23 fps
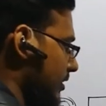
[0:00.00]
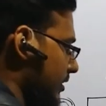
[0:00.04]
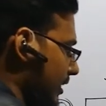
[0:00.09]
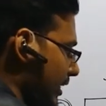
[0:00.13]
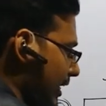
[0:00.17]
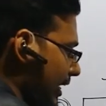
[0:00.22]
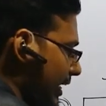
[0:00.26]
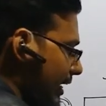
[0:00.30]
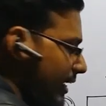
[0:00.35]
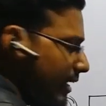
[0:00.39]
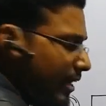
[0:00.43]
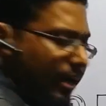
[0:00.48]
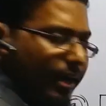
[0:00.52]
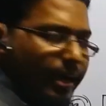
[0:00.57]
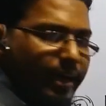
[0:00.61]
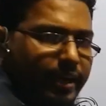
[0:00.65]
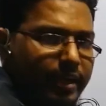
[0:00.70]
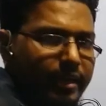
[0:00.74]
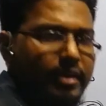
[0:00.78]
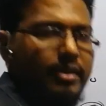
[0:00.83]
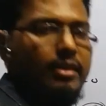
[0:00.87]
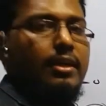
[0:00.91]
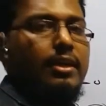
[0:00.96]
greater
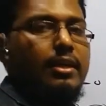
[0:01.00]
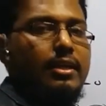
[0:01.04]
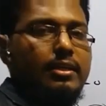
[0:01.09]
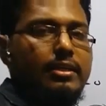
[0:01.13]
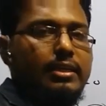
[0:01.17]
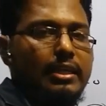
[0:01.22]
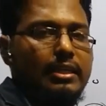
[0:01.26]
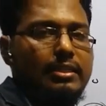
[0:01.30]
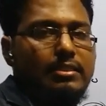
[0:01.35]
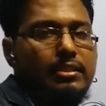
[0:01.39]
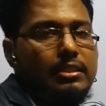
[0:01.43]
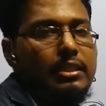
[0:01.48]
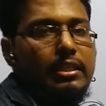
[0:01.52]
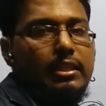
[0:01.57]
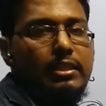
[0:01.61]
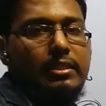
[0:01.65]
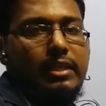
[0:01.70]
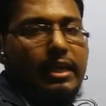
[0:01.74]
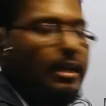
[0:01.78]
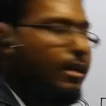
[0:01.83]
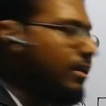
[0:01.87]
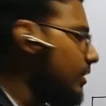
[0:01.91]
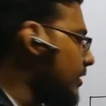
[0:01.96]
higher density
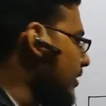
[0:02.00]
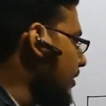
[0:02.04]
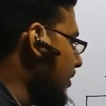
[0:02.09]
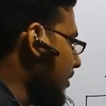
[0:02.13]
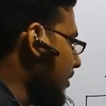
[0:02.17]
than